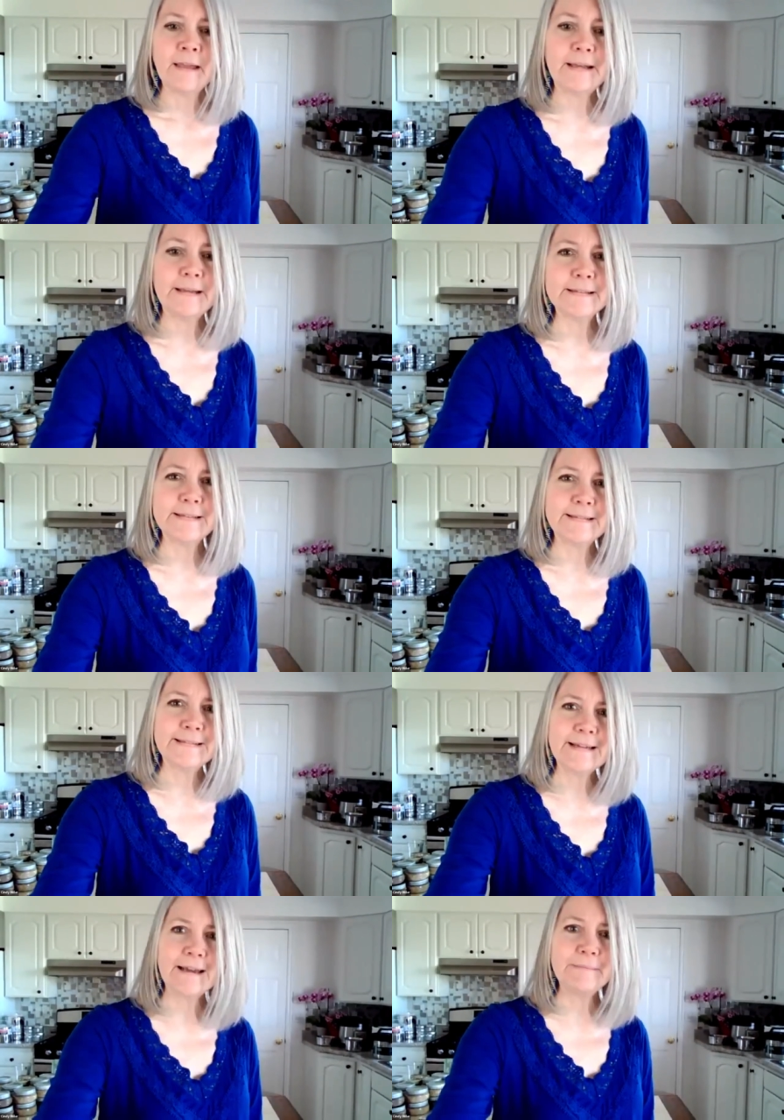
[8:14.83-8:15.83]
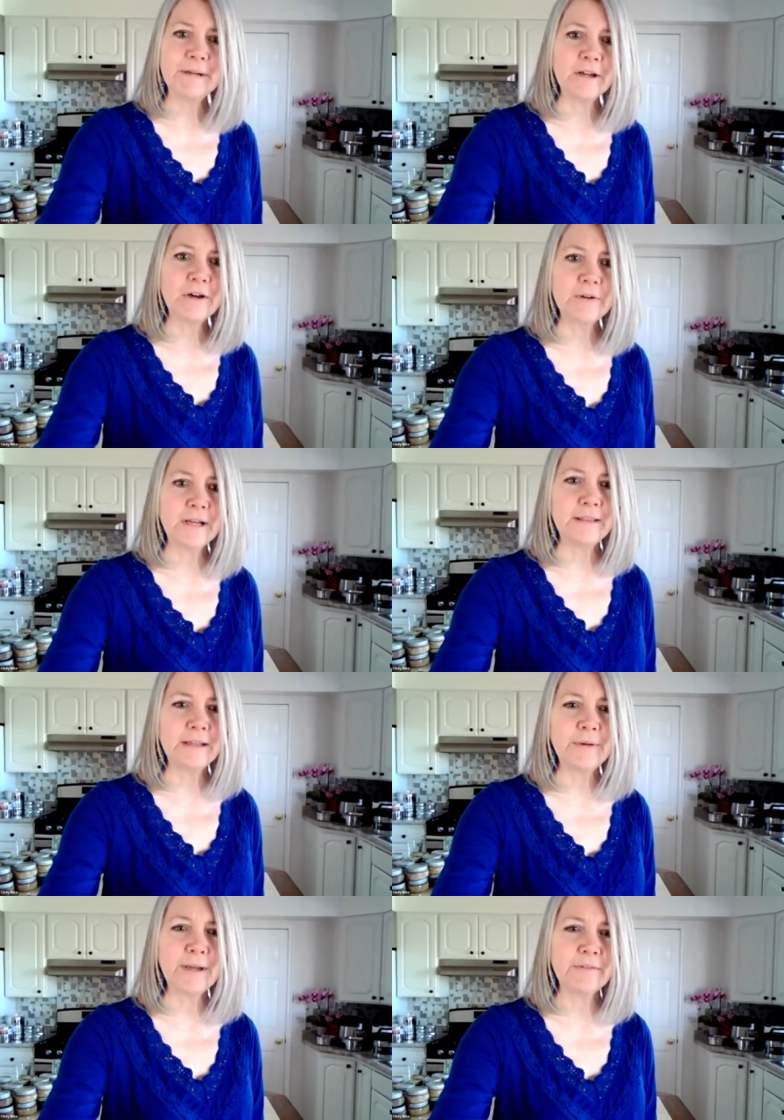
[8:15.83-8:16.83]
It is time to go. And I
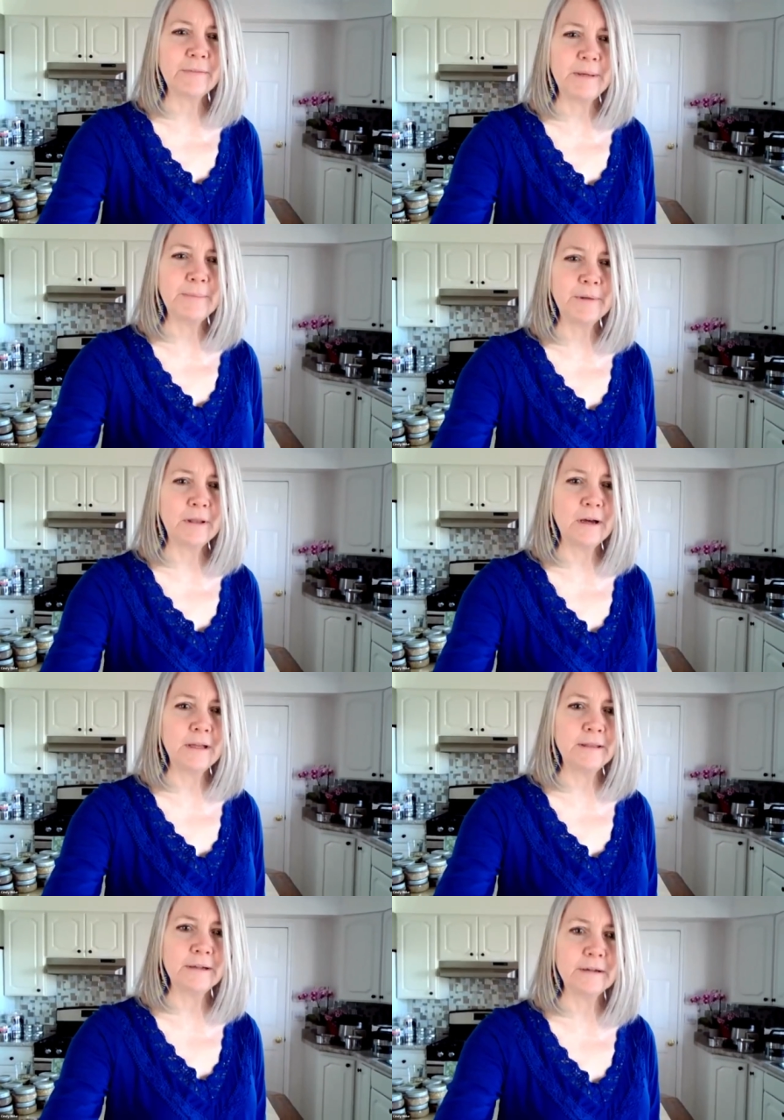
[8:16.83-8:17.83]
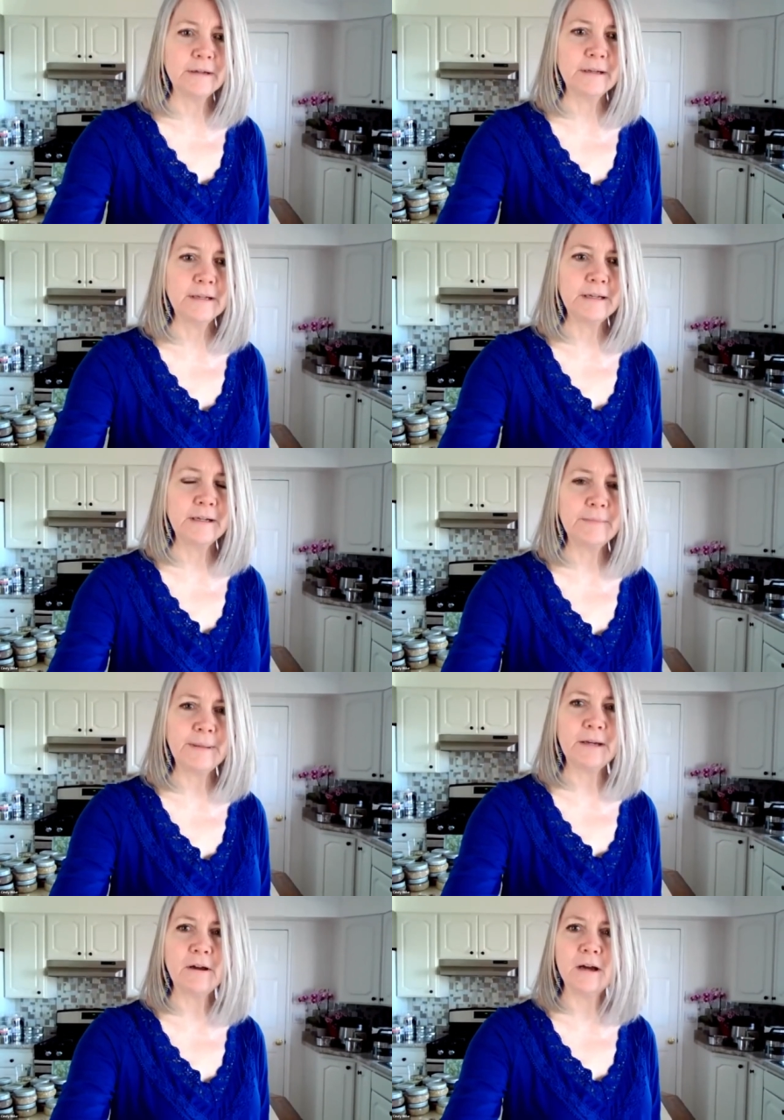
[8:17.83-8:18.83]
think we have the people on that are going to
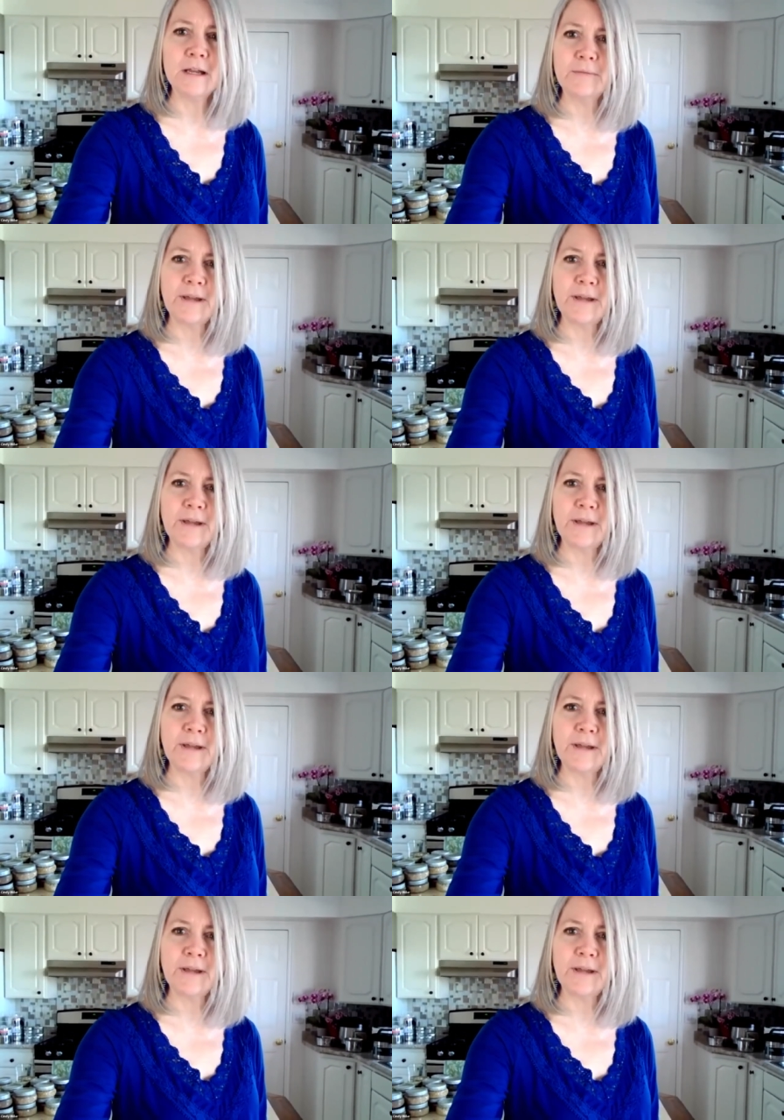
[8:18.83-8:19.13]
be on.